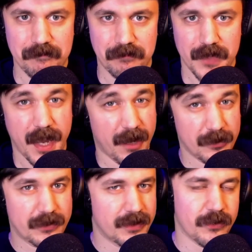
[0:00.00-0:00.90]
Yeah, I'll
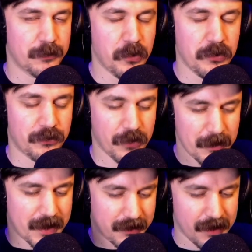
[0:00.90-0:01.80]
just leave it spoiler free
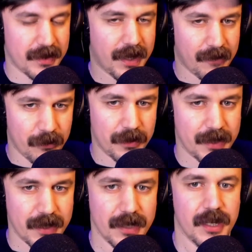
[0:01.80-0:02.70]
because I think
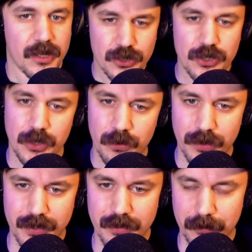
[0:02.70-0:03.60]
everybody should
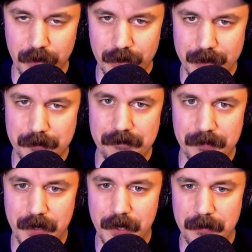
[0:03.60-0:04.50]
read this book.
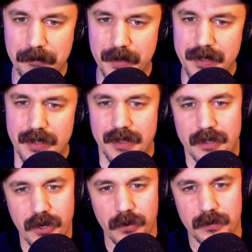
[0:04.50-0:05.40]

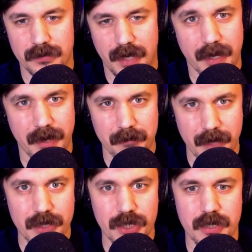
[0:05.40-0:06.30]
You know, I
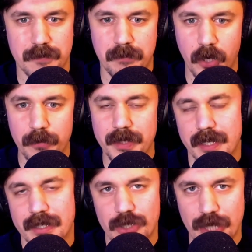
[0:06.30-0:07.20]
mentioned Boba
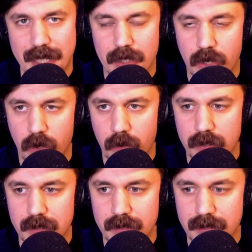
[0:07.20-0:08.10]
and Django
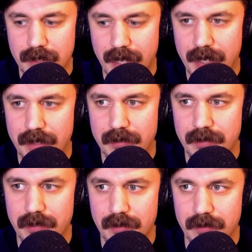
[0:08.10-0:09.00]
and
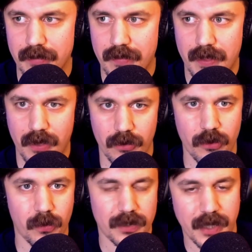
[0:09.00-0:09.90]

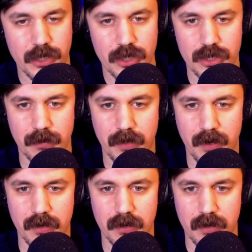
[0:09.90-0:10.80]
the relationship there.